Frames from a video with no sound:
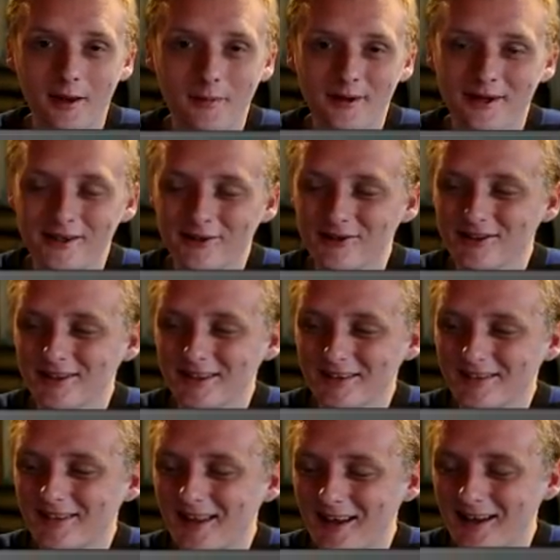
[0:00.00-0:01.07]
I mean, usually
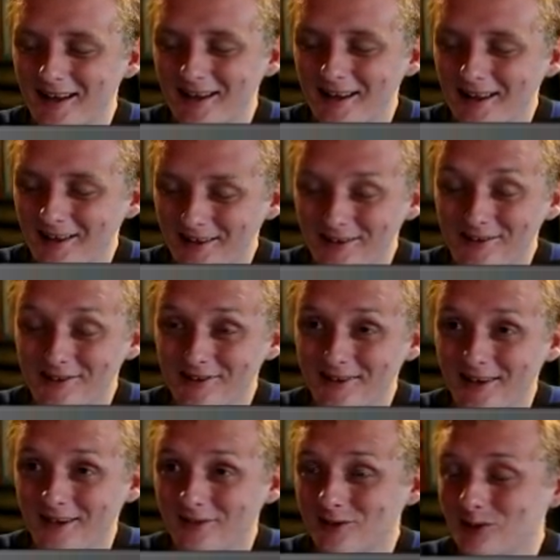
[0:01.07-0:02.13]
they usually
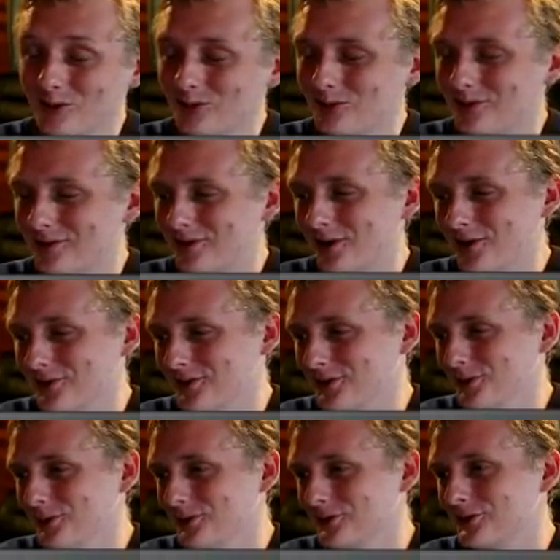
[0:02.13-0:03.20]
have 2 cards that
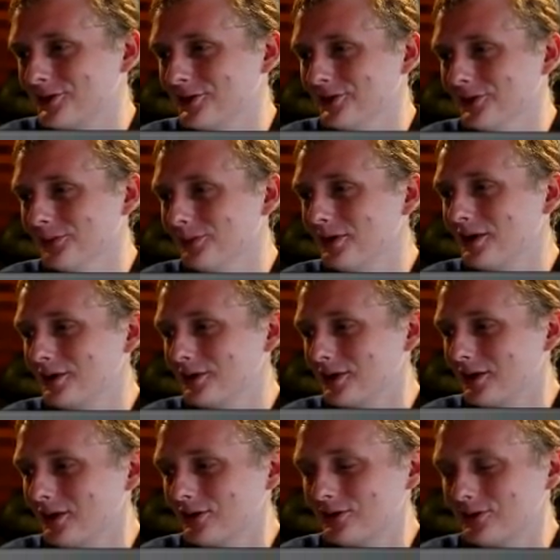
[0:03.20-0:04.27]
are worth stealing. But you
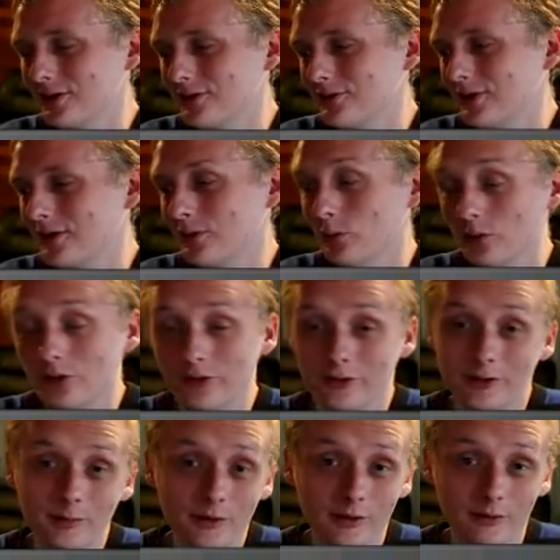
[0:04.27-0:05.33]
can also resurrect the Woodland
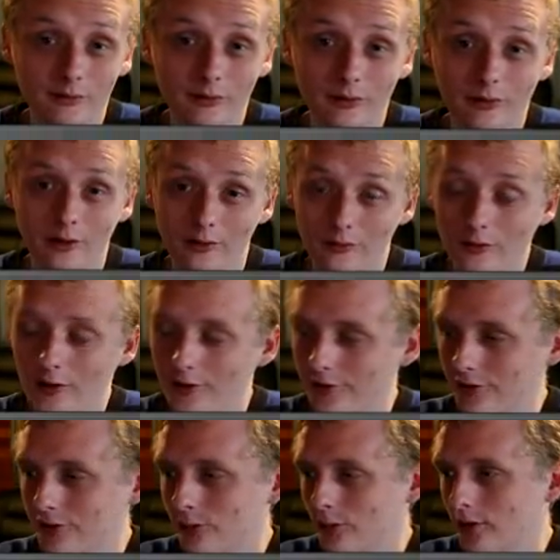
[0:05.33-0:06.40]
Spirit for another fog.
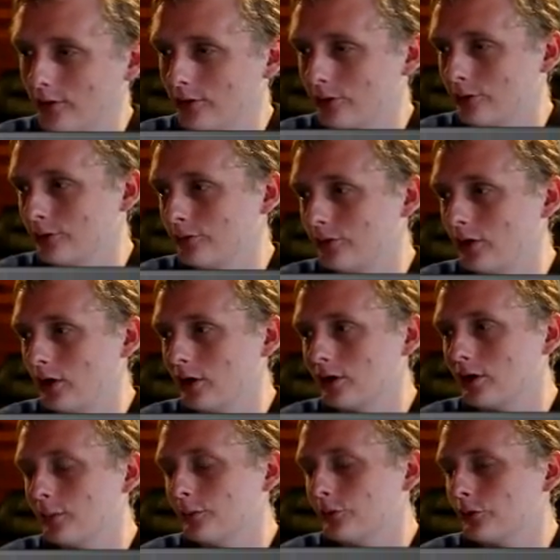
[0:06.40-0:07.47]
This is where a 3rd fog
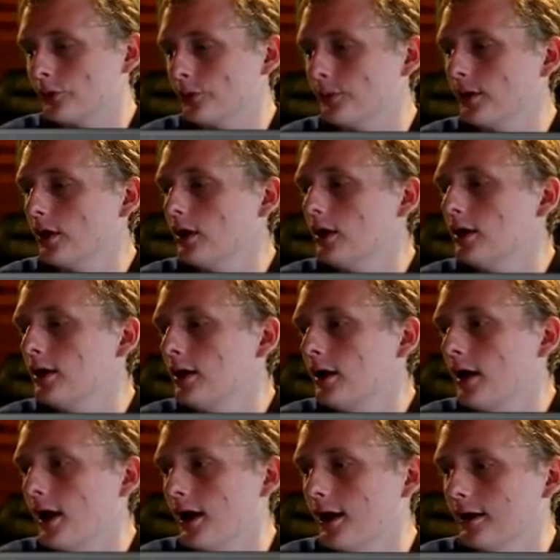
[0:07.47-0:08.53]
comes from,
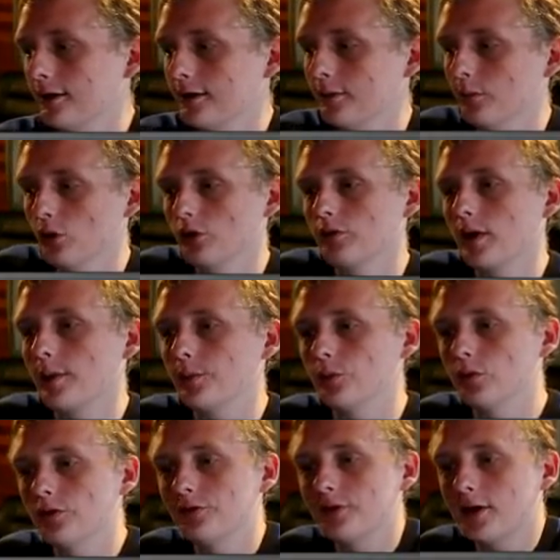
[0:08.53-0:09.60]
and get more rabid
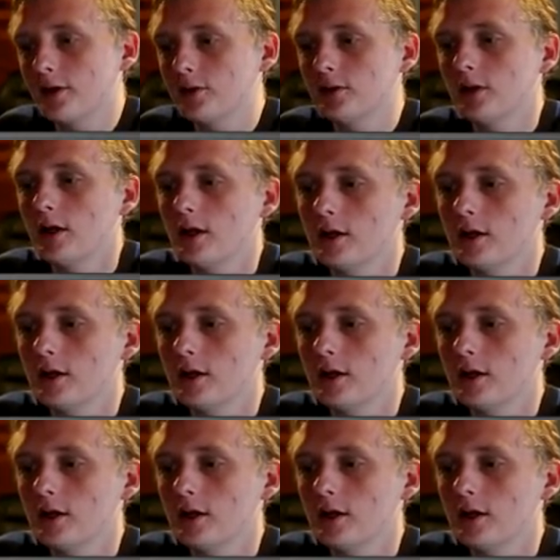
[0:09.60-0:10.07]
wolves out.